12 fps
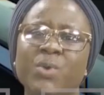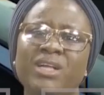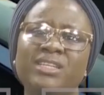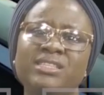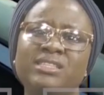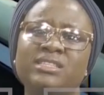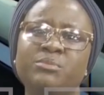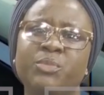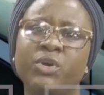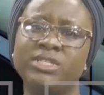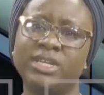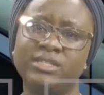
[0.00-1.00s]
While it is
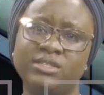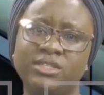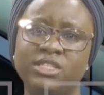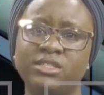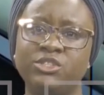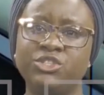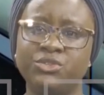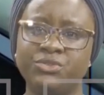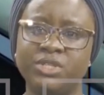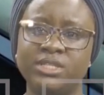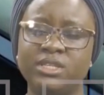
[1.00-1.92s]
important to teach children